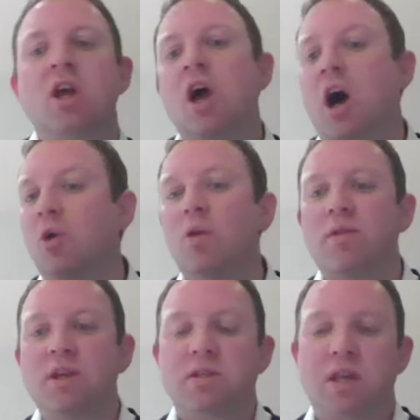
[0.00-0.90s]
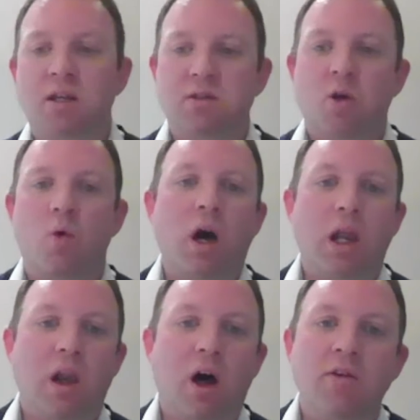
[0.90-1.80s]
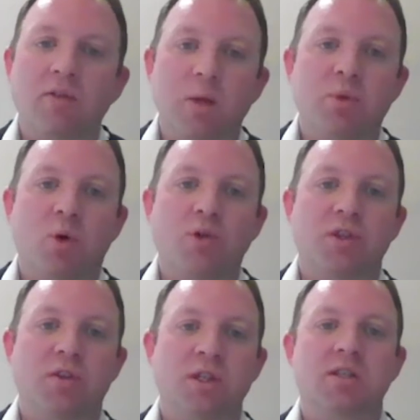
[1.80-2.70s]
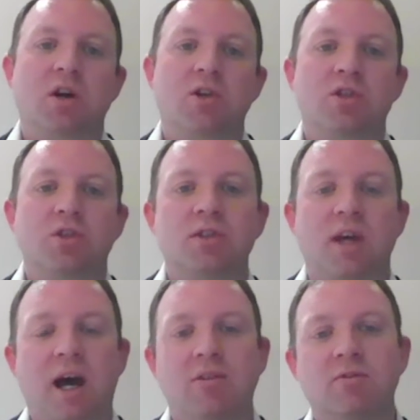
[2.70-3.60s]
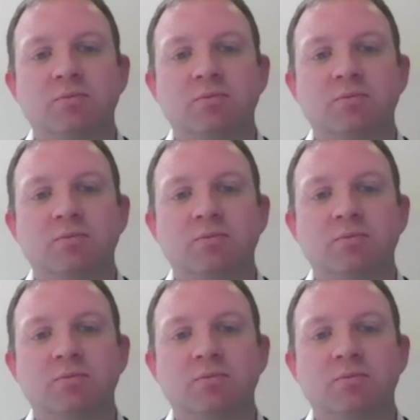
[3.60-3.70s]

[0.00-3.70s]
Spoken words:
and all of these things are quite live and important discussions to have.